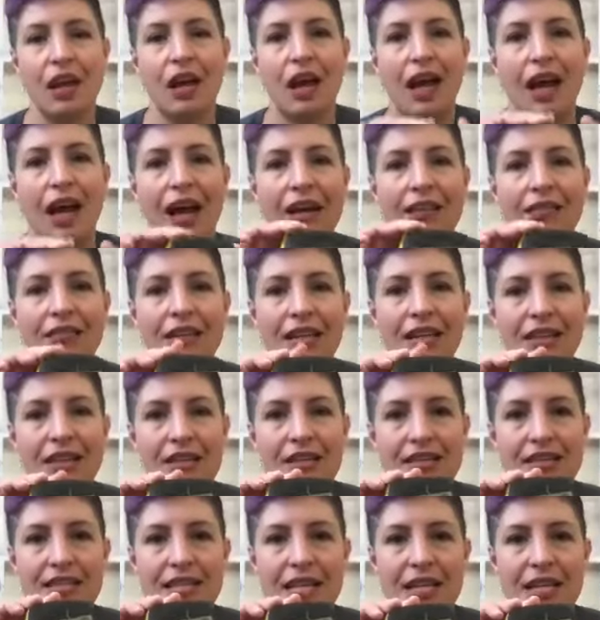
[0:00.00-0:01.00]
I like the
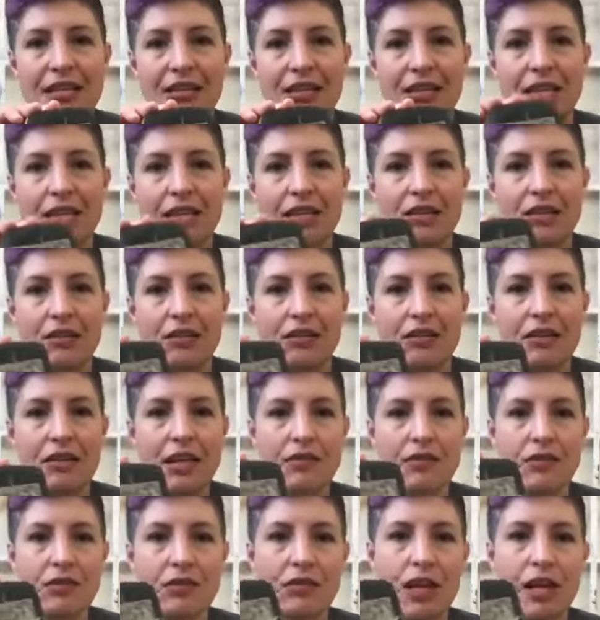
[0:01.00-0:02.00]
Stanley
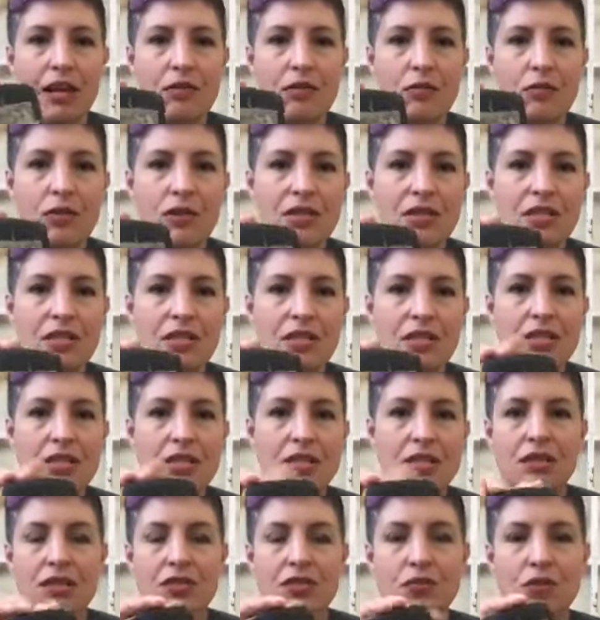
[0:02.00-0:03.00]
lever lock ones,
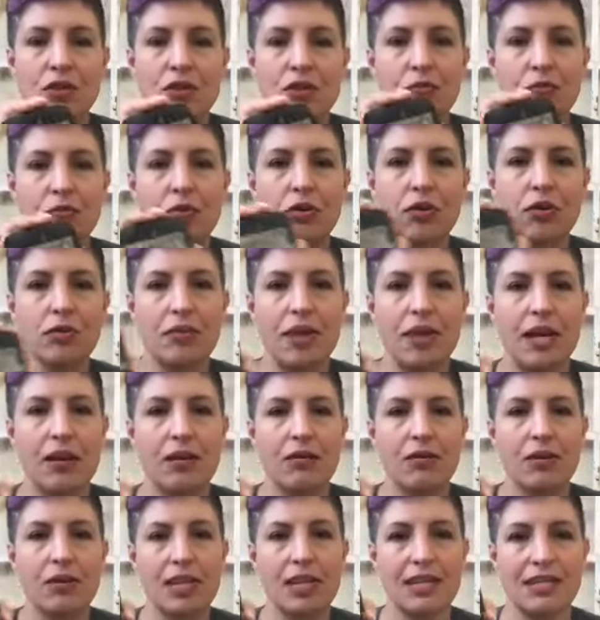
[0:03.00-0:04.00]
because when you pull them out,
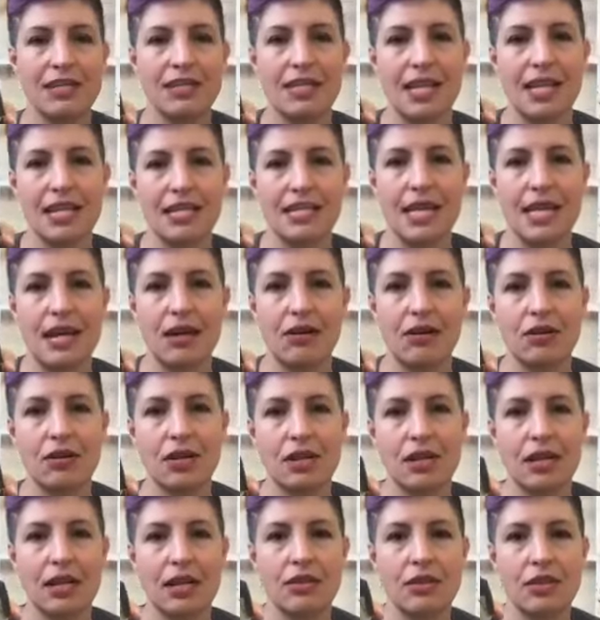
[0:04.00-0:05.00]
it stays out,
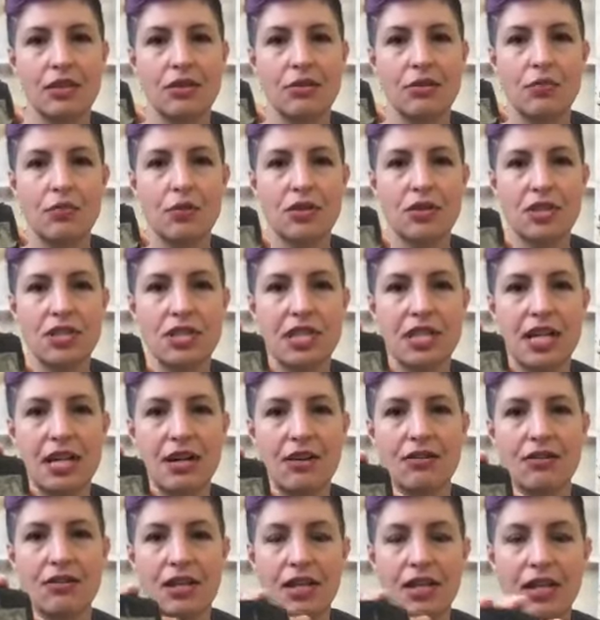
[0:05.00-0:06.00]
and then you push it down,
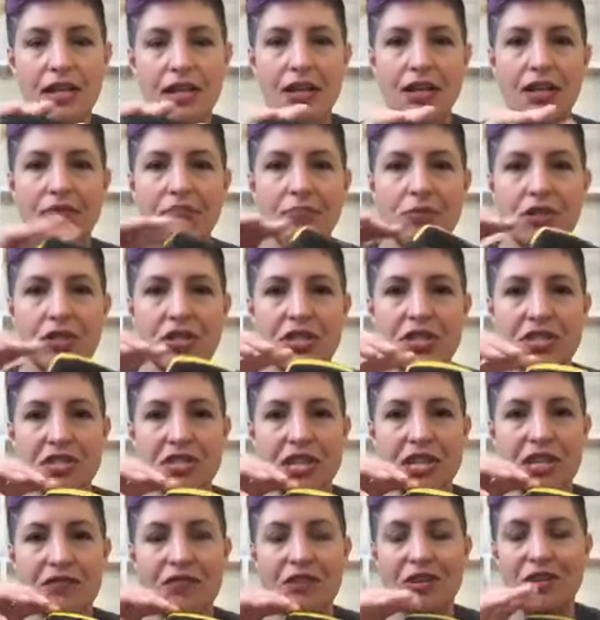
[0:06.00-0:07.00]
push this
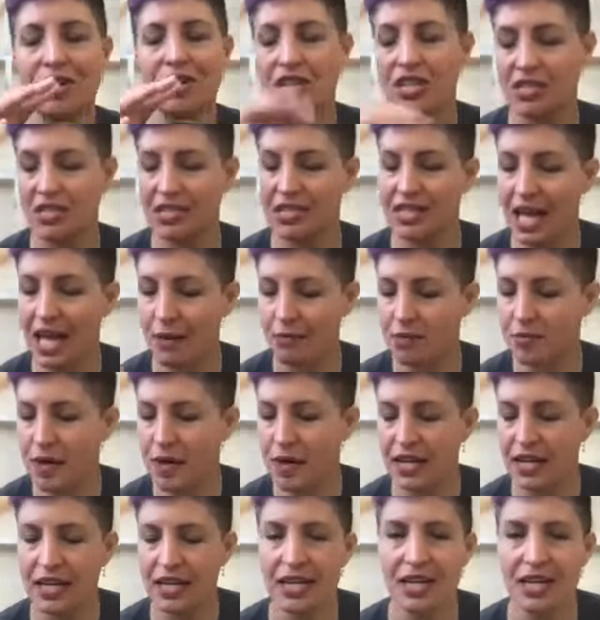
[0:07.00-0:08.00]
lever, and it snaps
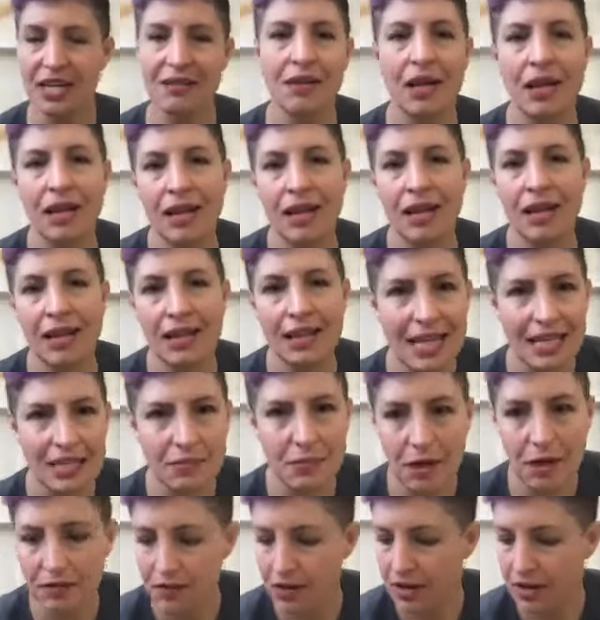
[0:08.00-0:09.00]
back in. That's
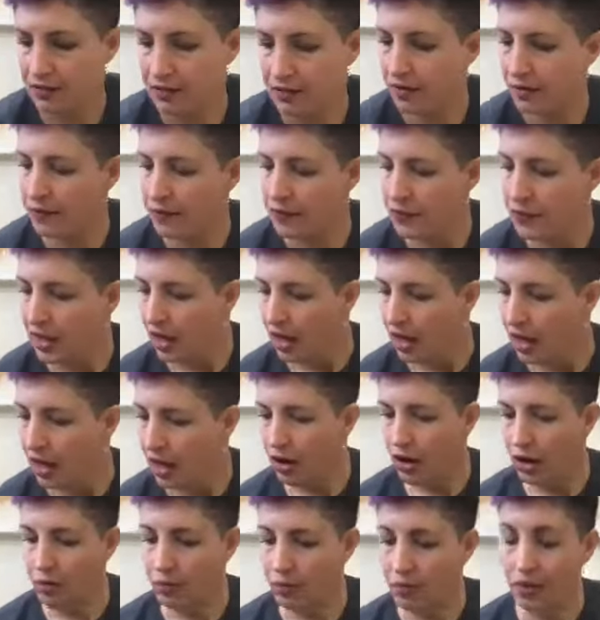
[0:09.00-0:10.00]
my
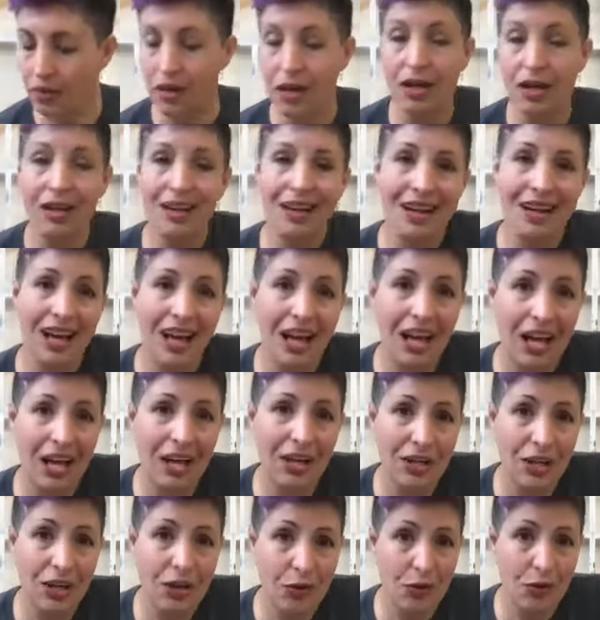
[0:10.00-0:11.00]
fave.
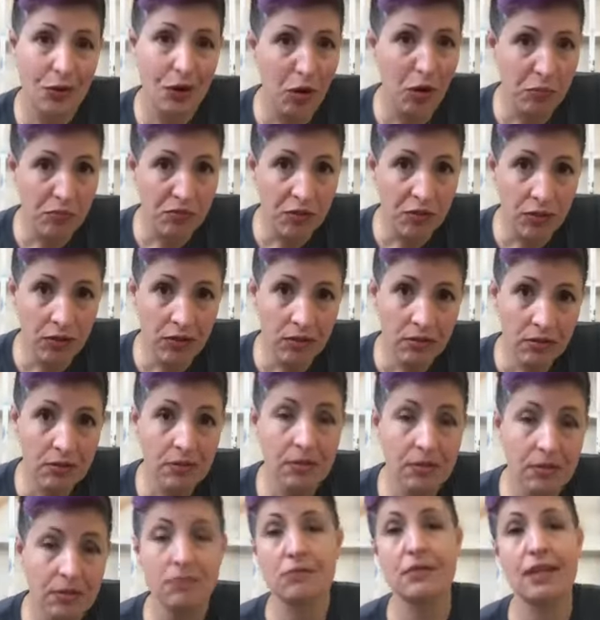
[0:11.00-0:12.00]
Another helpful,
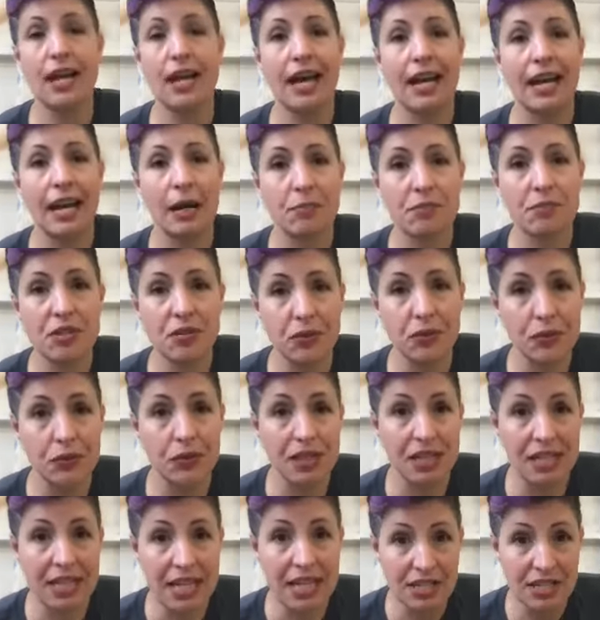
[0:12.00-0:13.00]
not absolutely
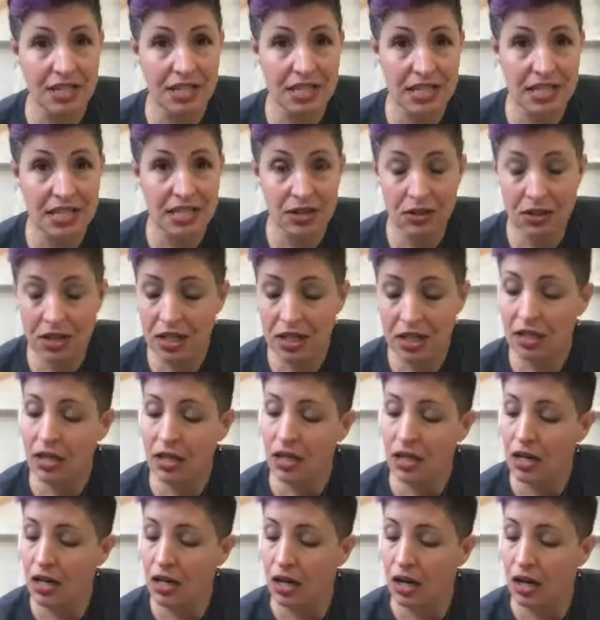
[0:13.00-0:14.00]
necessary
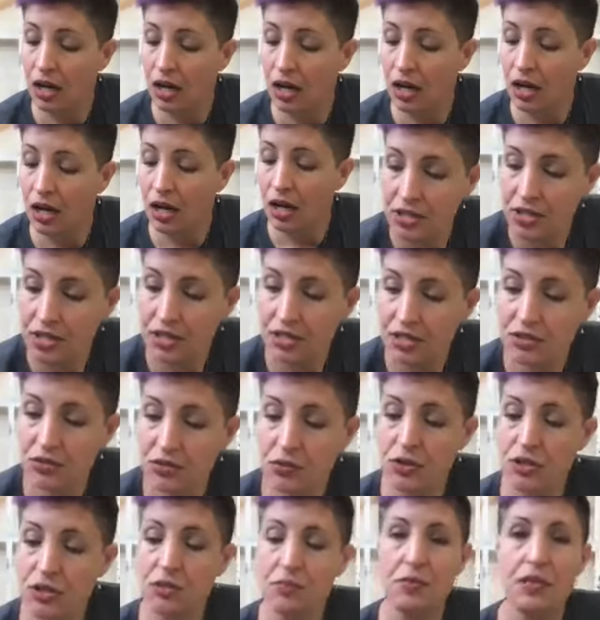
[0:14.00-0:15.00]
thing is
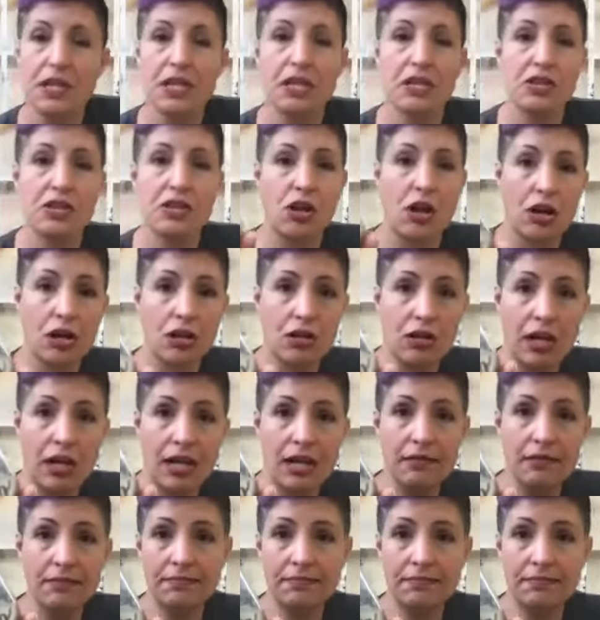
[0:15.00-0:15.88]
going to be a chalk line.